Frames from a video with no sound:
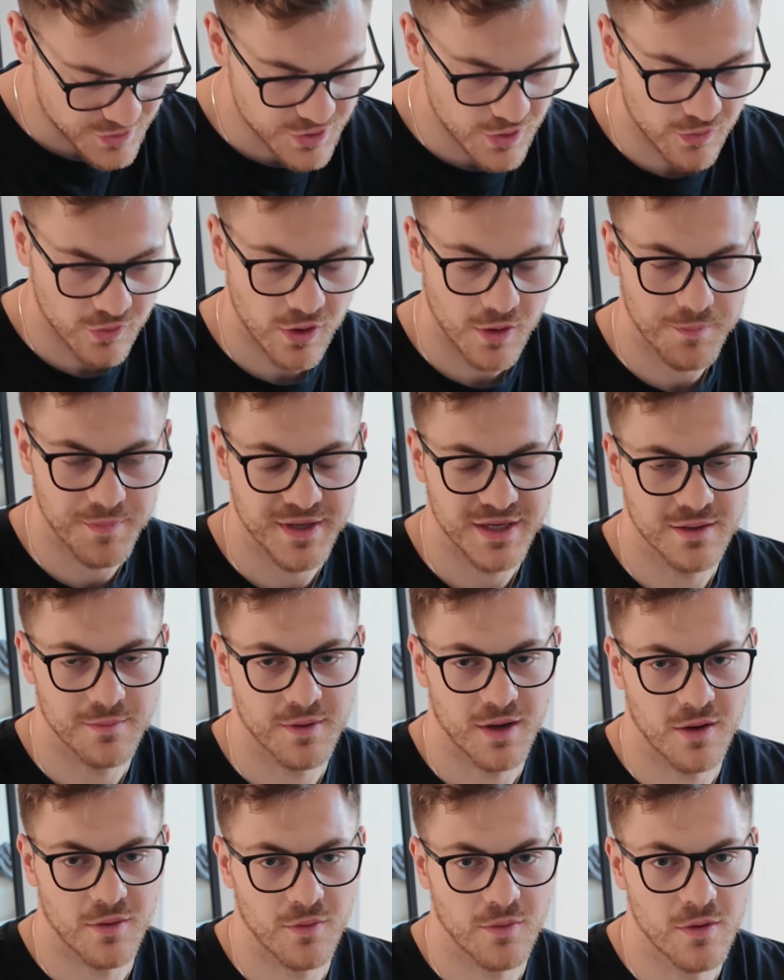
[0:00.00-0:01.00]
chocolate peanut
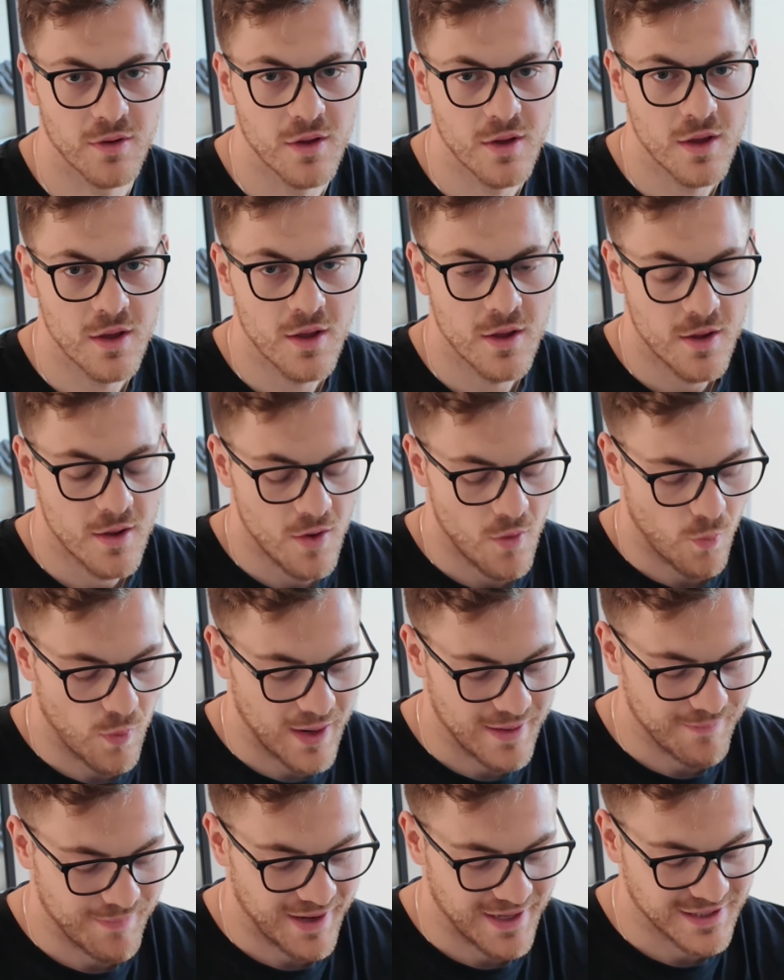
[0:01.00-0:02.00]
butter,
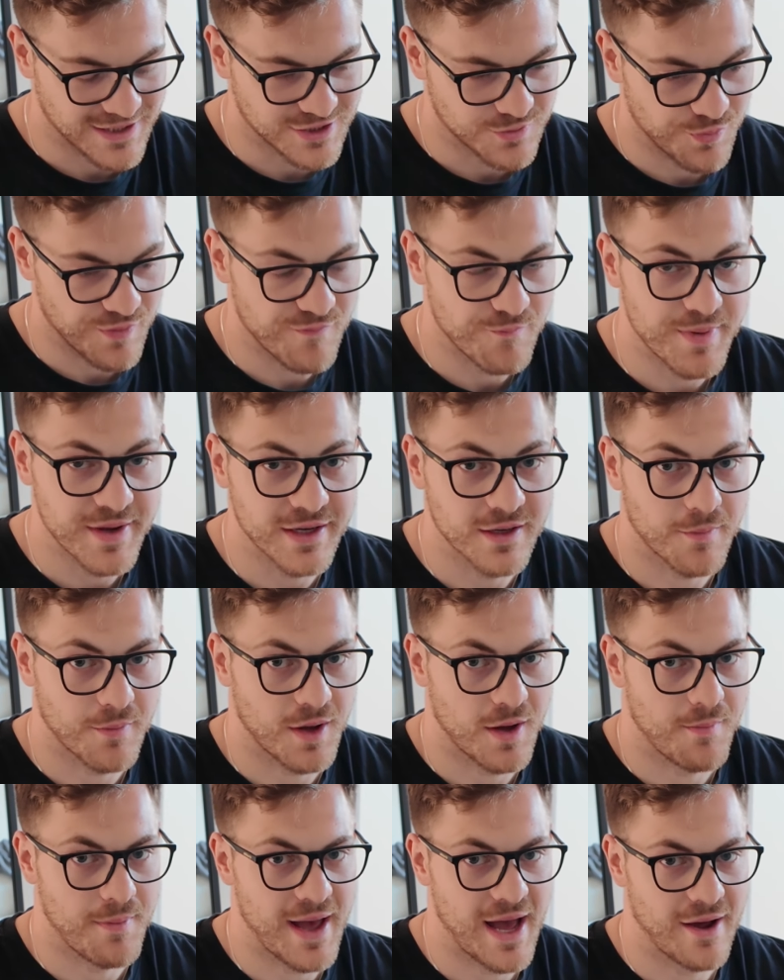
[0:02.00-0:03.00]
whey paste with peanut
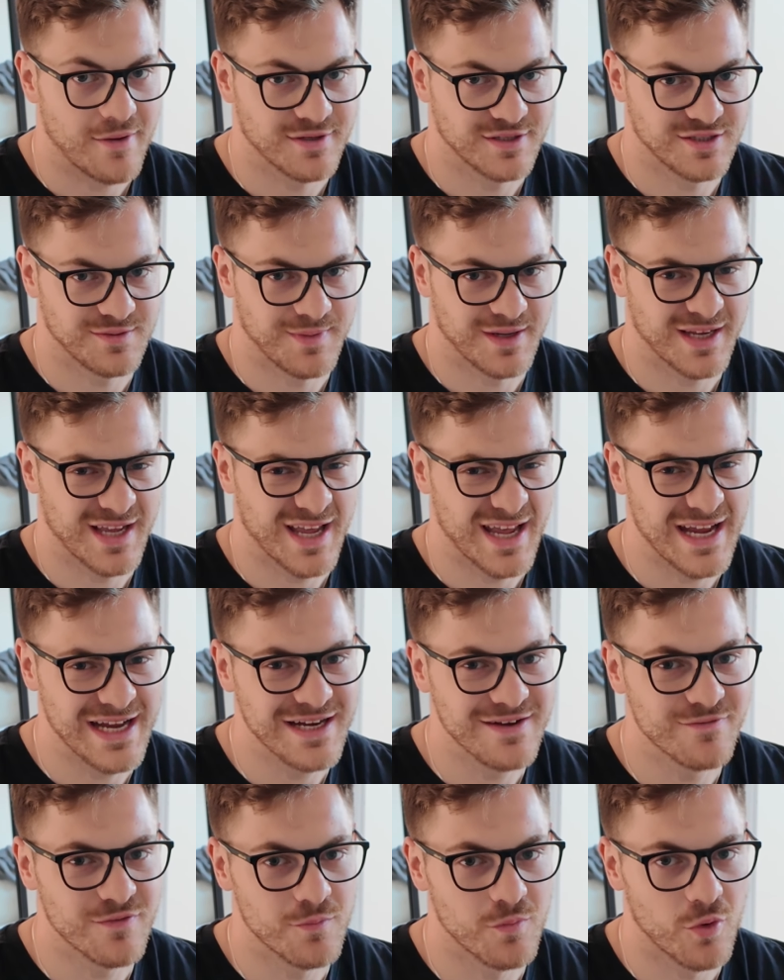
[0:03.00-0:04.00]
butter powder to make it
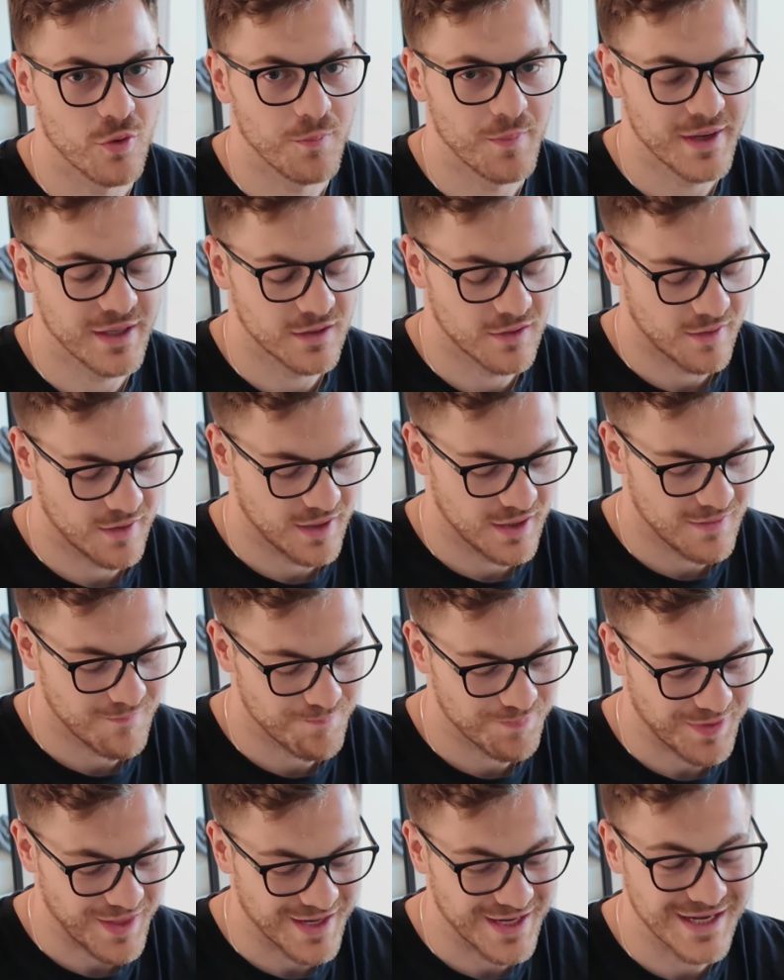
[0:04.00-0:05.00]
even more peanutty,
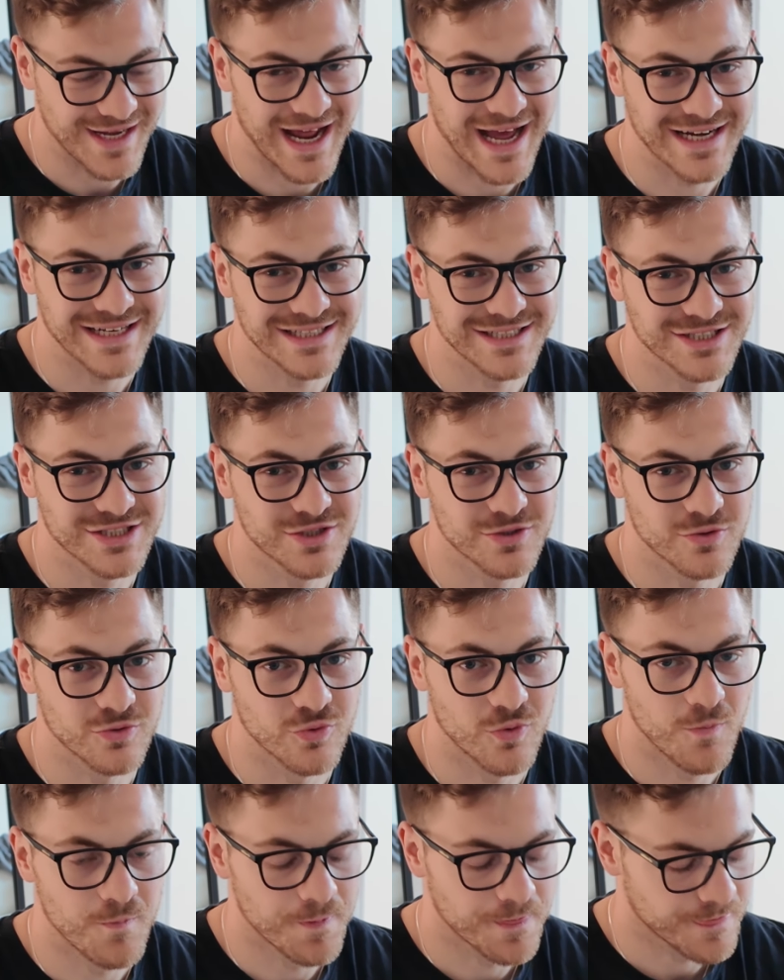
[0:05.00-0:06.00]
and then adding
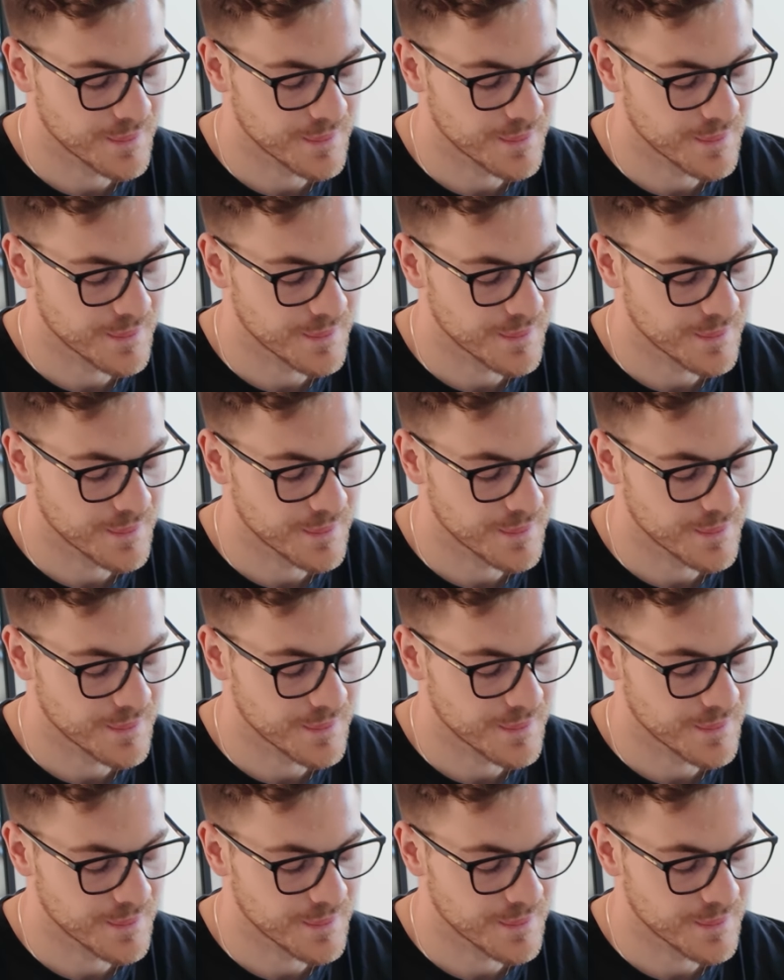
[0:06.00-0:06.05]
salt.